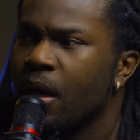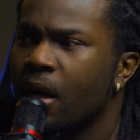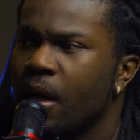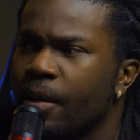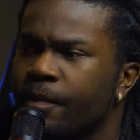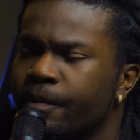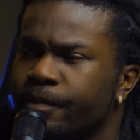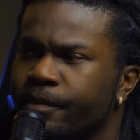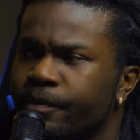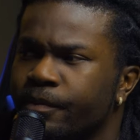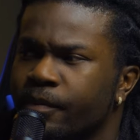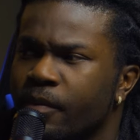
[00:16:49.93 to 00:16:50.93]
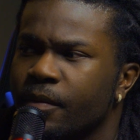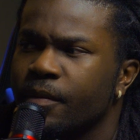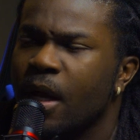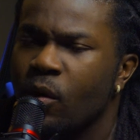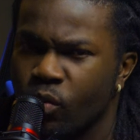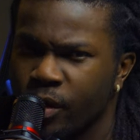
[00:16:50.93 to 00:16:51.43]
Um,
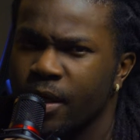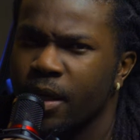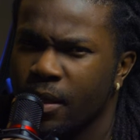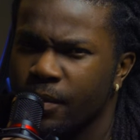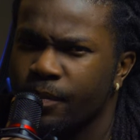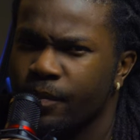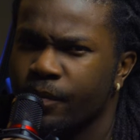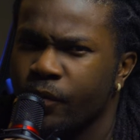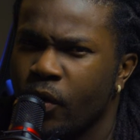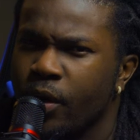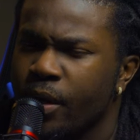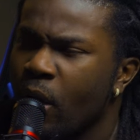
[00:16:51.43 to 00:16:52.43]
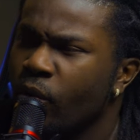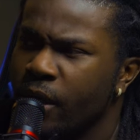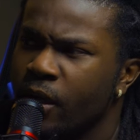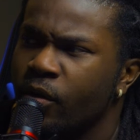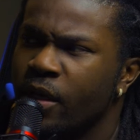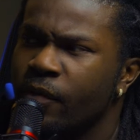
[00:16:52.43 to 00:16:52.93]
I would hit, right? I would
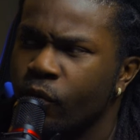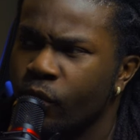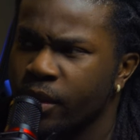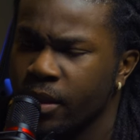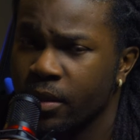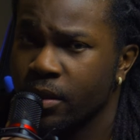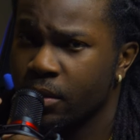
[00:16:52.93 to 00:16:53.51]
hit even with the,